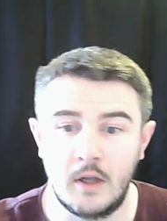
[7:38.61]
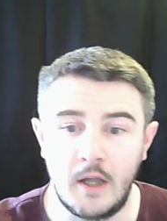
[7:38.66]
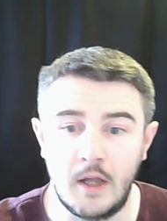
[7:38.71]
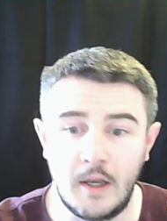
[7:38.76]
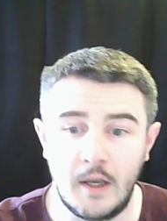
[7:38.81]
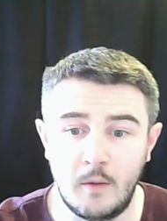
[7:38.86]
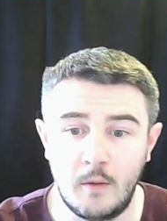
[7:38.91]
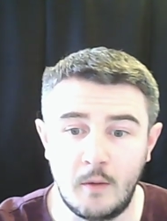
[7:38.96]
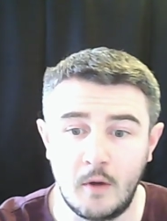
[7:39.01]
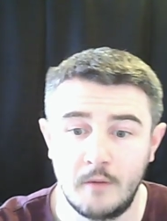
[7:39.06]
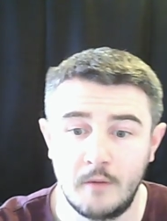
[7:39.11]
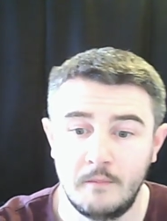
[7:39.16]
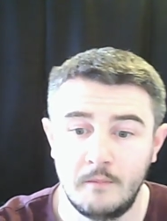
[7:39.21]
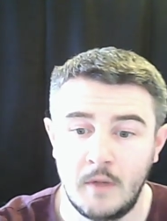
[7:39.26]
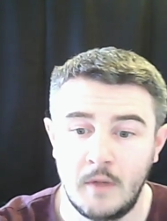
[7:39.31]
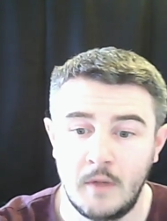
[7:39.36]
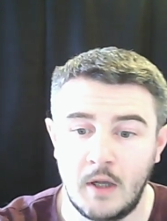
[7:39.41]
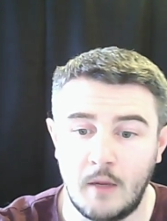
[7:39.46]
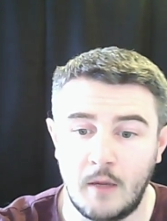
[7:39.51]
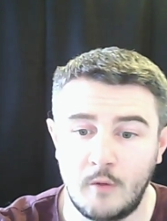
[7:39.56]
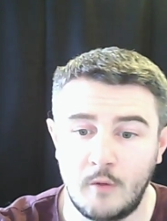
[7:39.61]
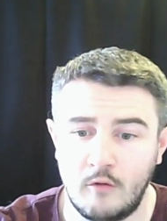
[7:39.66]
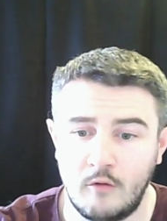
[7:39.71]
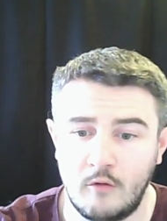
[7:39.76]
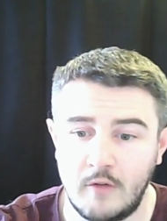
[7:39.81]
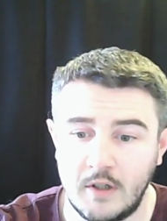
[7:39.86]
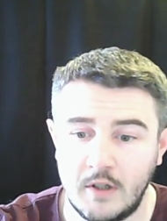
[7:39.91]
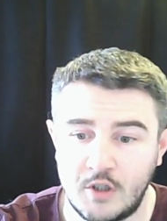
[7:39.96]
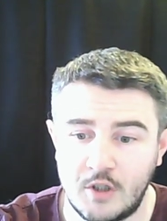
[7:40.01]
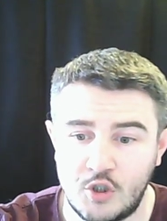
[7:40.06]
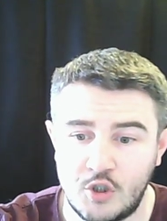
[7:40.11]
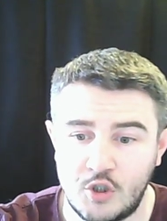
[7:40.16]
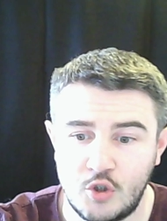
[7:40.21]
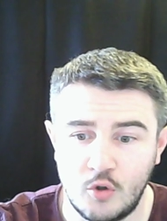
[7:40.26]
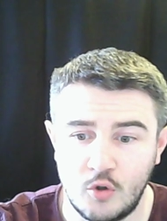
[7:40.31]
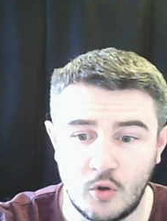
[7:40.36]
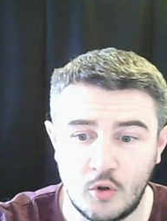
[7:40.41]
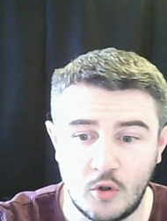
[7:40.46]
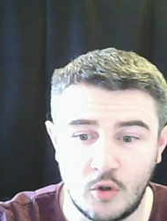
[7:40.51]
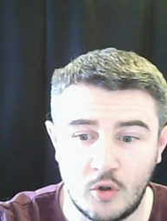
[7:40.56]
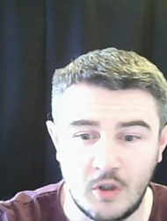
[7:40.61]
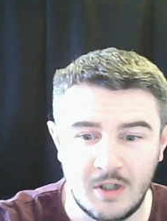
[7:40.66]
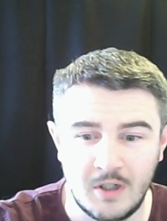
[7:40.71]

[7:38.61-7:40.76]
Anyone? I'm not really sure